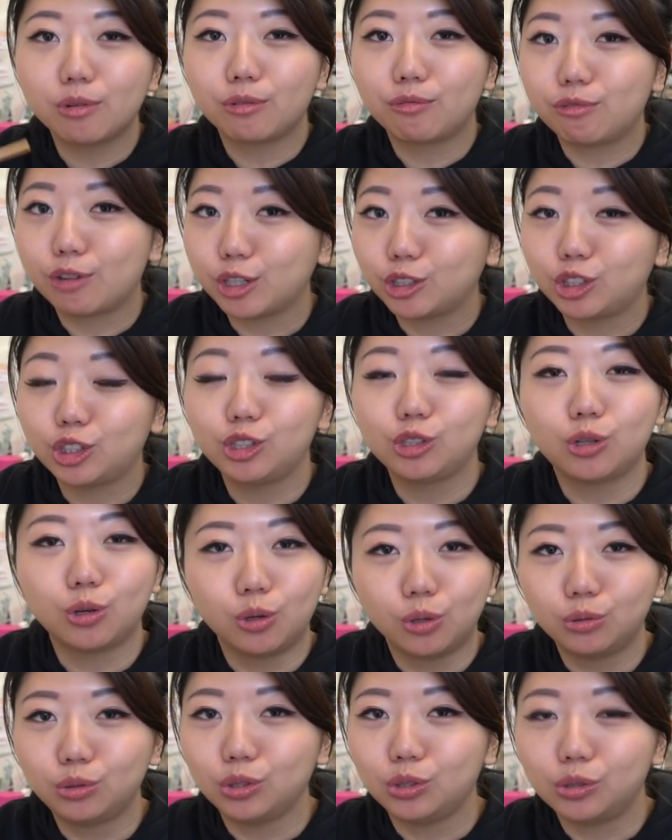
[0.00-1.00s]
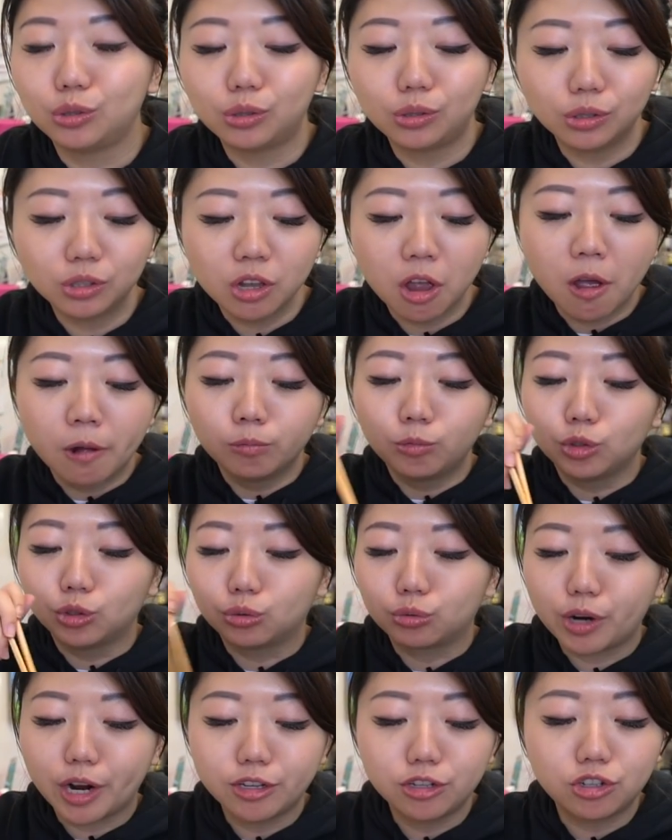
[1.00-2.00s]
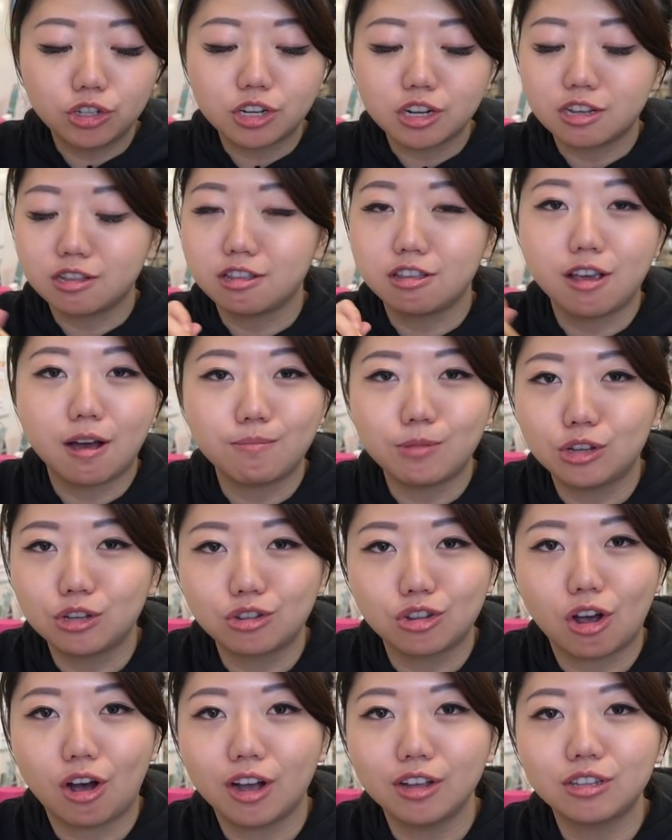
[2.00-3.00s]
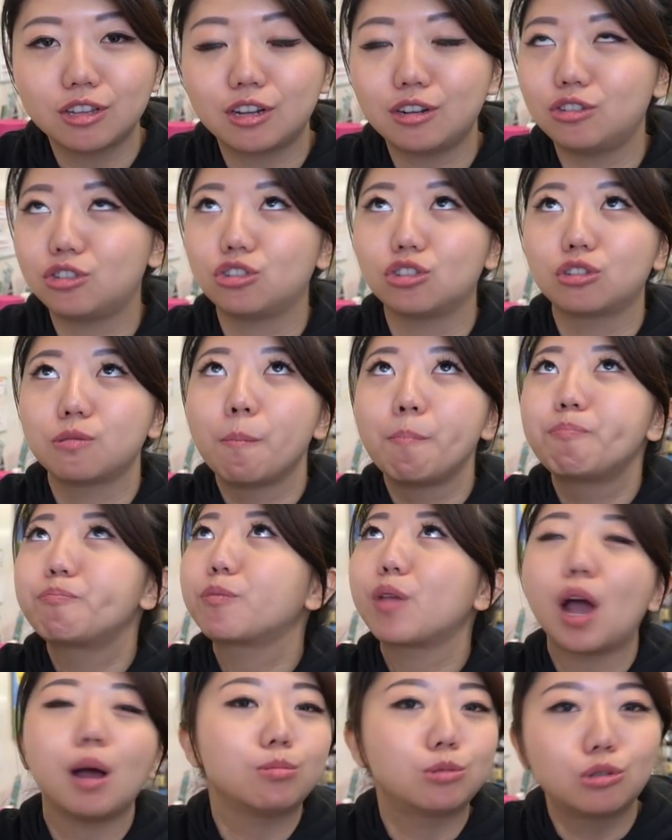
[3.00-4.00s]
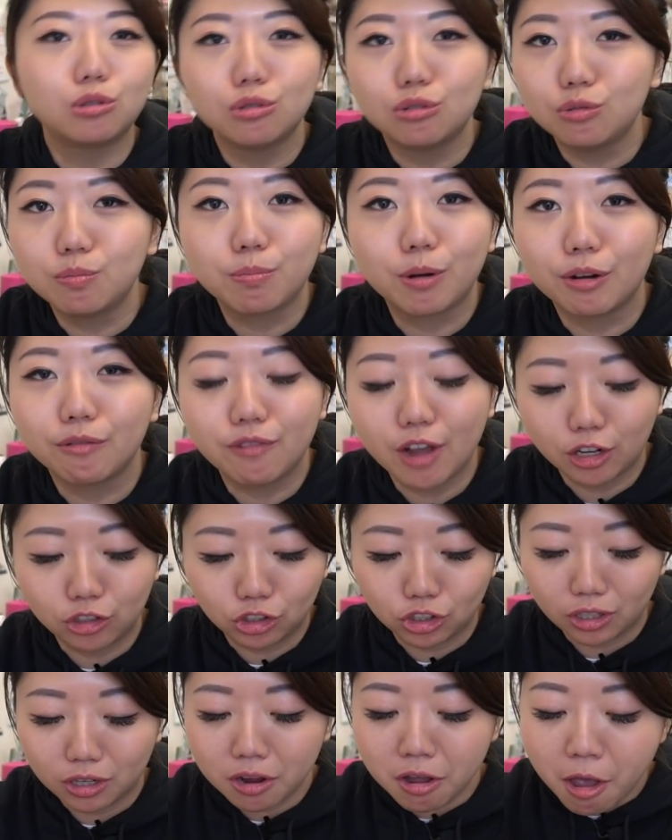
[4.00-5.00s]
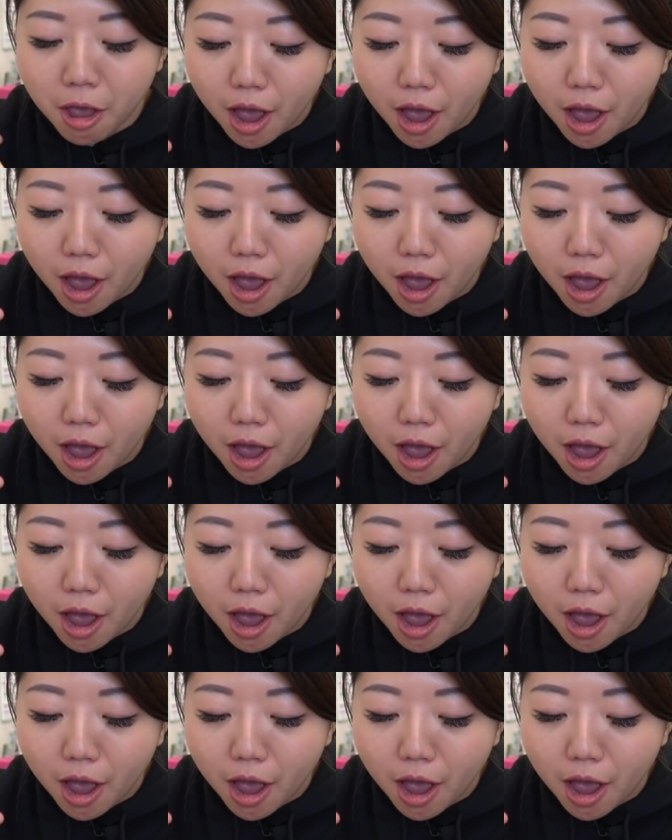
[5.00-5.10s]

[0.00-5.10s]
refreshing cold noodles drenched in yummy sauce that is just absolute perfection.